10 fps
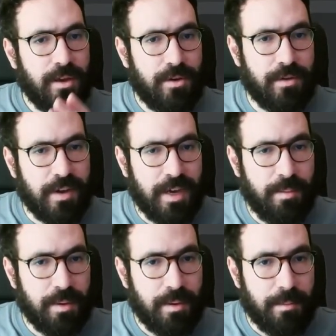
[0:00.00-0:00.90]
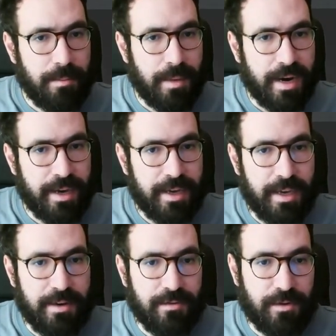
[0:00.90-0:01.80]
The type
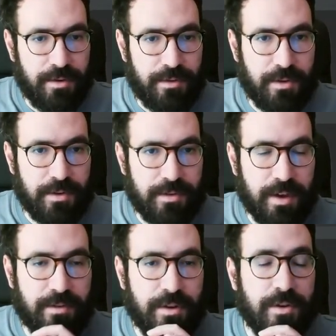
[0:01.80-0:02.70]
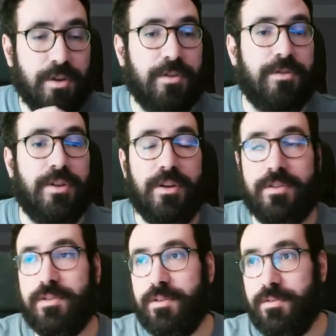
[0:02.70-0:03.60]
myInvoicerServer does not